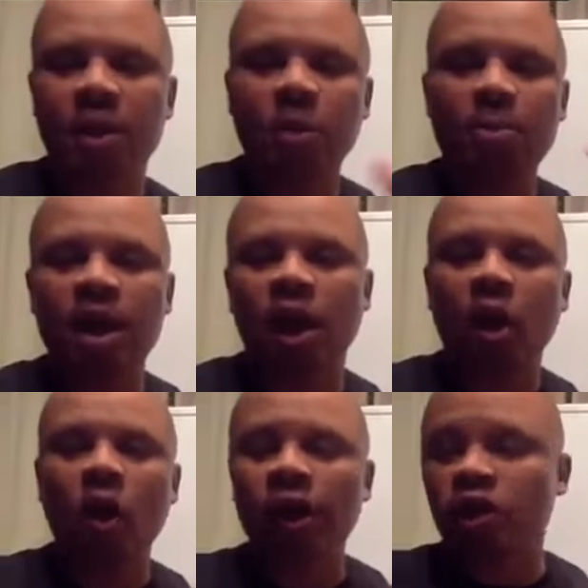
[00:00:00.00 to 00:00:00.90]
it will be
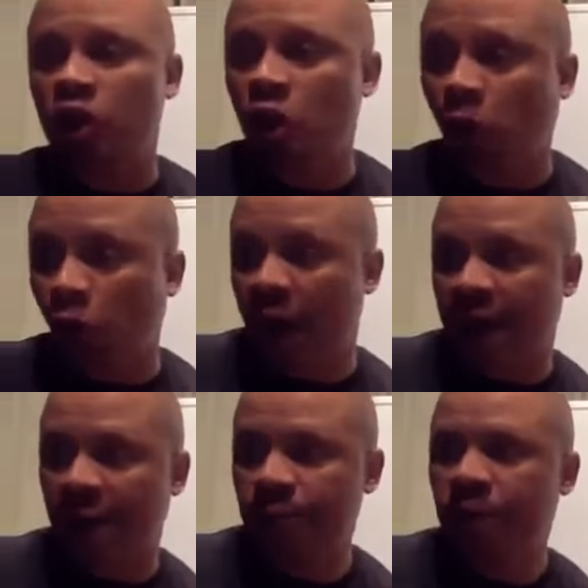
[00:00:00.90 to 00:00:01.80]
according to your
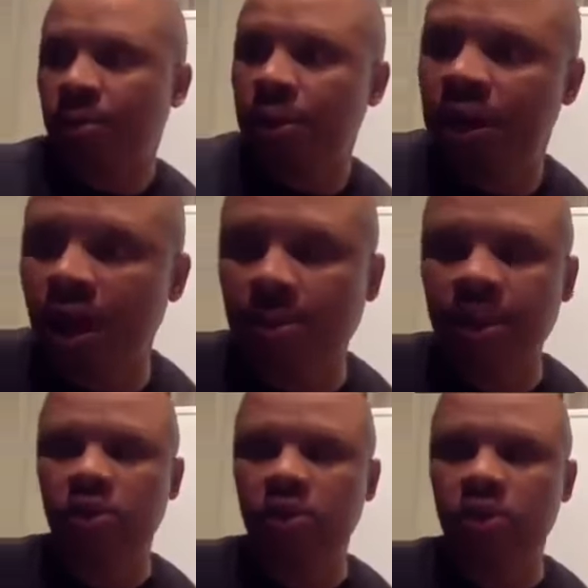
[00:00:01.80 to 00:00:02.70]
rank, but the company
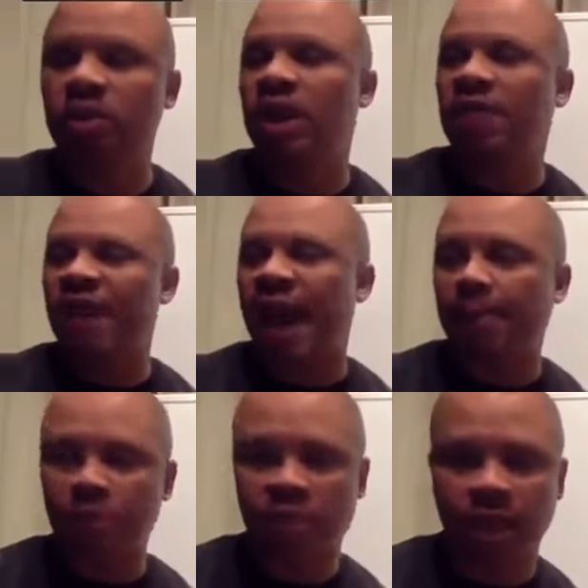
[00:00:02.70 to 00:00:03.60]
is going to take
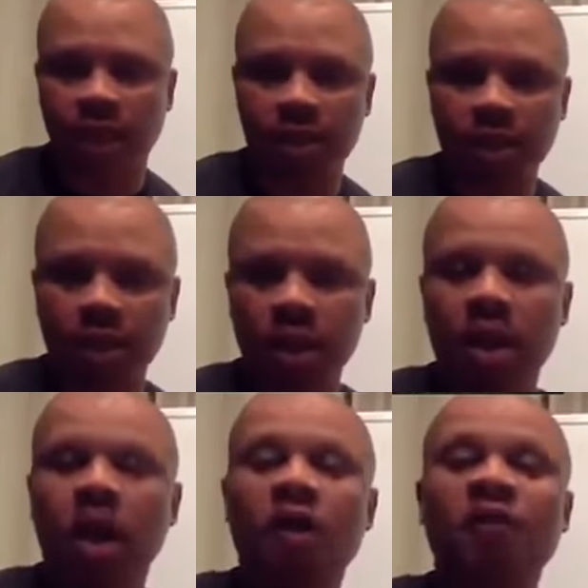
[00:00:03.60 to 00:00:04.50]
5%
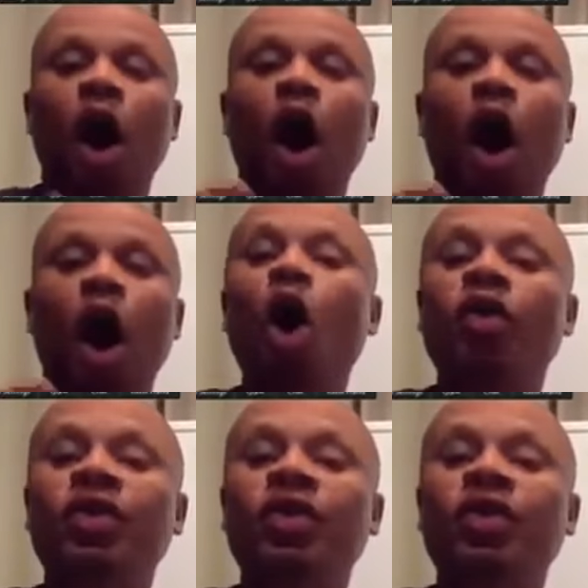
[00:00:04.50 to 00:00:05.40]
of all that